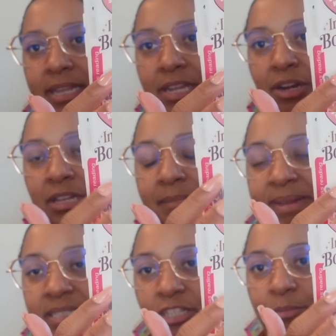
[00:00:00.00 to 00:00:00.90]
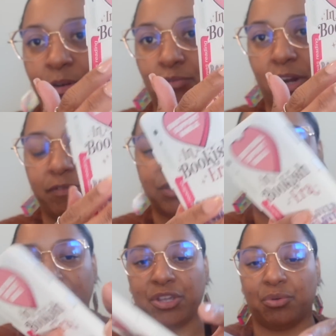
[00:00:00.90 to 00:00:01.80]
here that makes it a little bit rough so
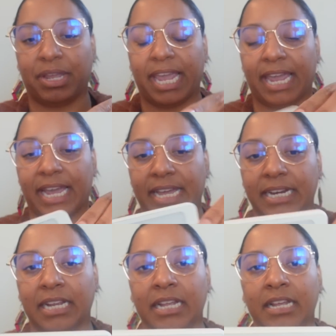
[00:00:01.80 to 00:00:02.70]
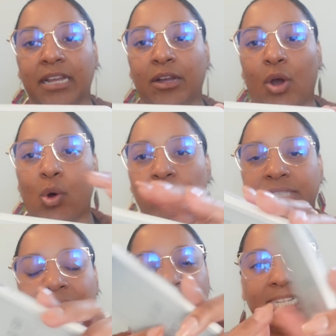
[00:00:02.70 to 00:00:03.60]
that you can hold
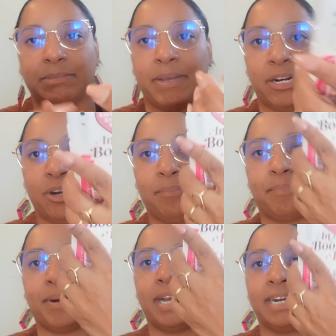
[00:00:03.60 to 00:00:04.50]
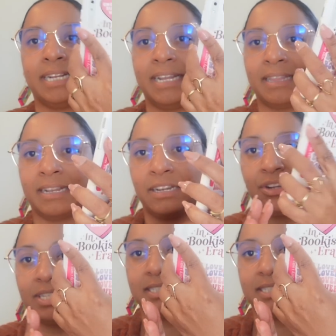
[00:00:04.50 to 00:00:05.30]
it, I guess, better. But you can